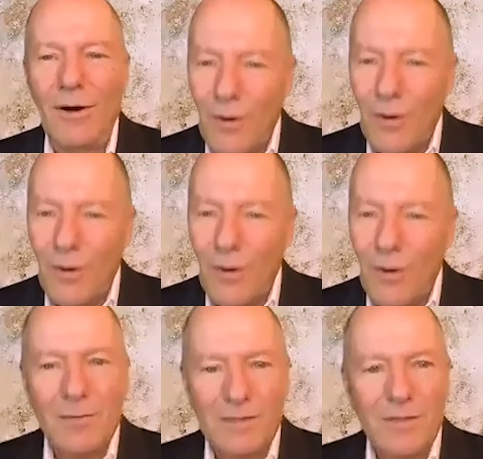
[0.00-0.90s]
All we ask
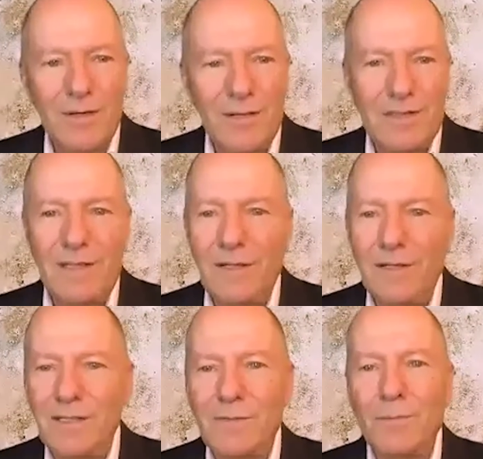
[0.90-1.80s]
our students
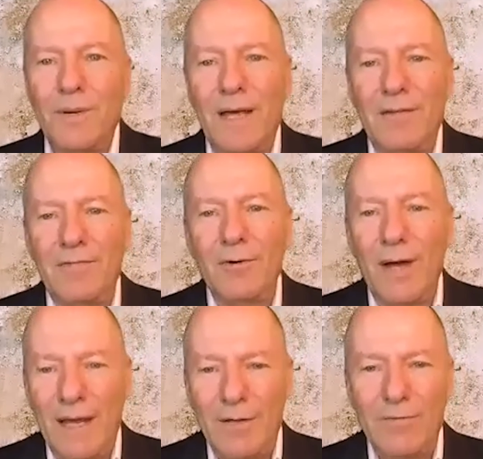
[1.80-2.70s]
is to pay for
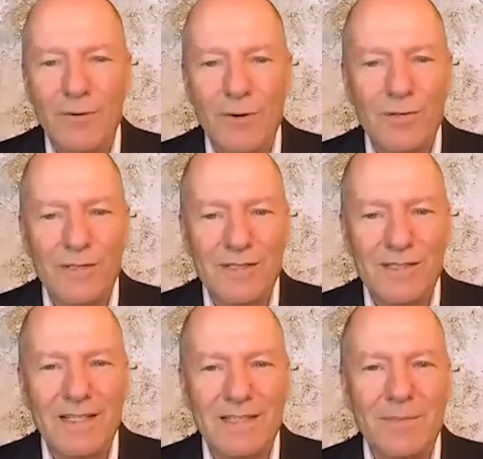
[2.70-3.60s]
end of course
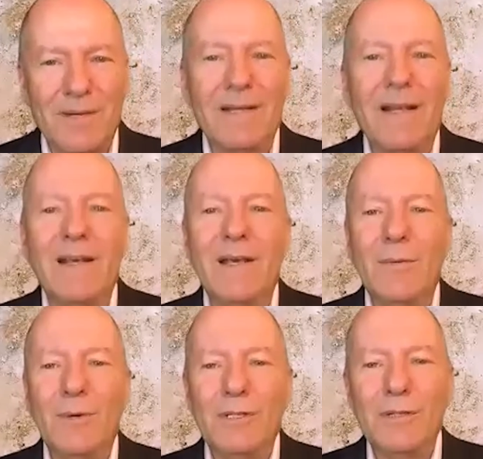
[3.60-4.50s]
assessment,
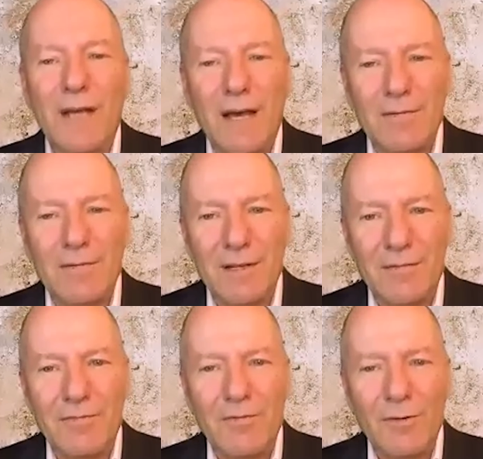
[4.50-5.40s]
which is
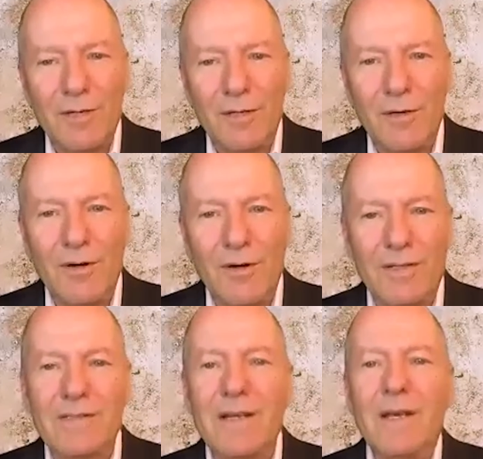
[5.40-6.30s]

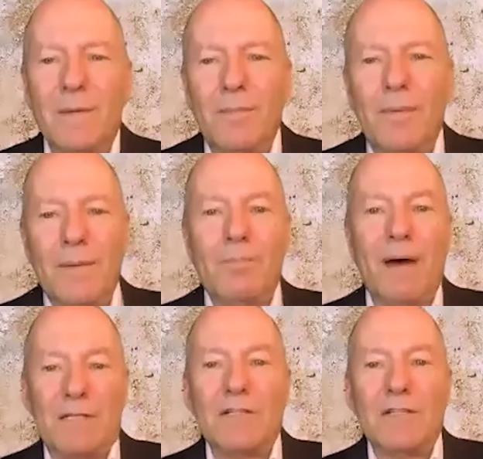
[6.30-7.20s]
$140 per
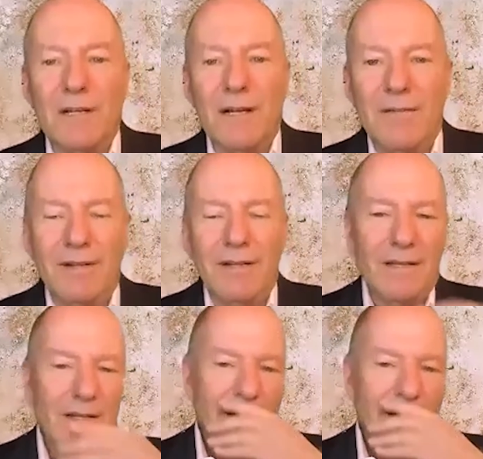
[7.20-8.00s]
bachelor level